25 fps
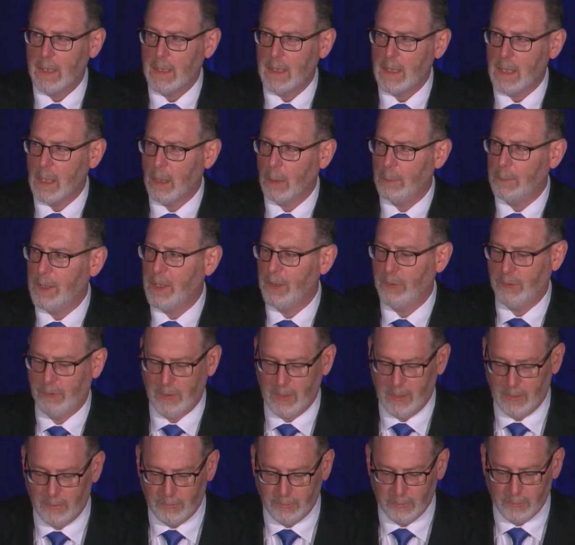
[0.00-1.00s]

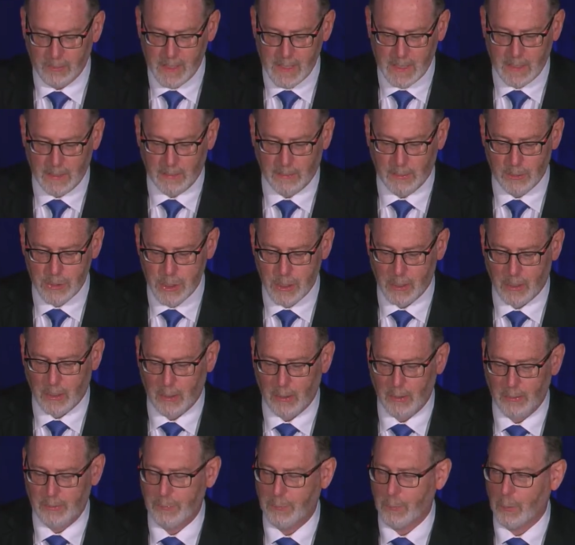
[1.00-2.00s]
ELPC is leading the
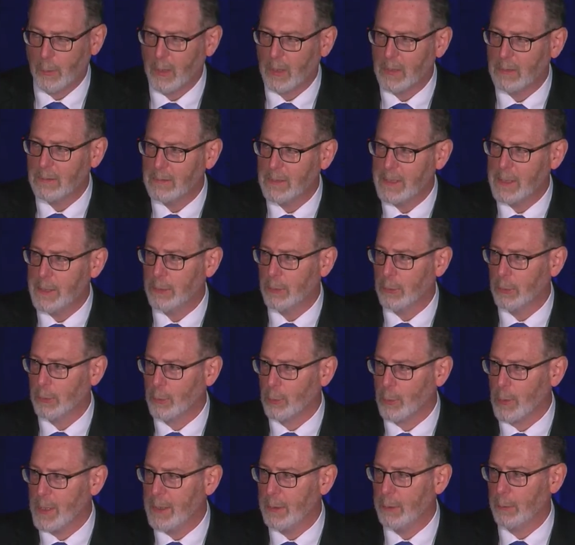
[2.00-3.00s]
charge for a cleaner,
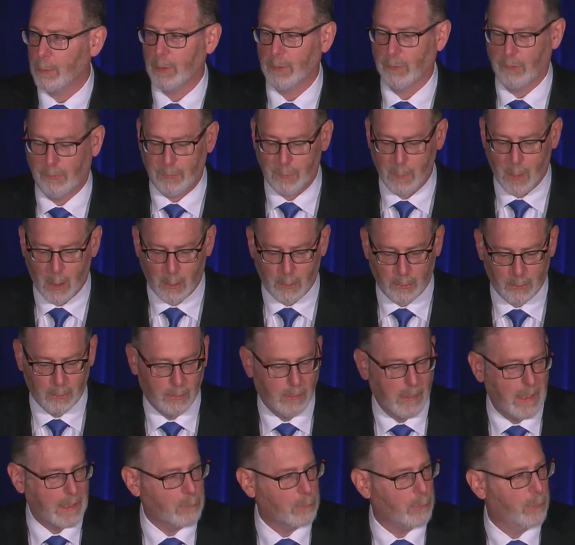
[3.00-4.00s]
greener, and smarter
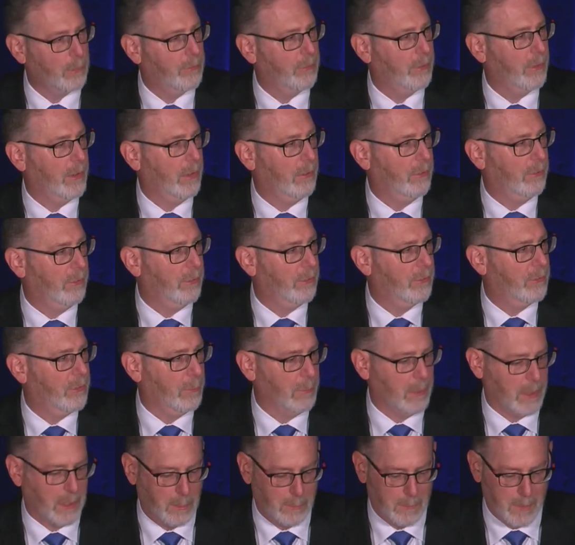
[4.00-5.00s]
electricity
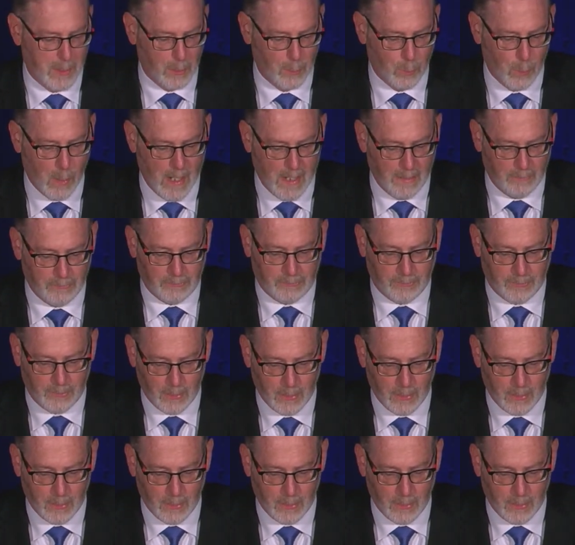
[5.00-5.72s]
system in the Midwest.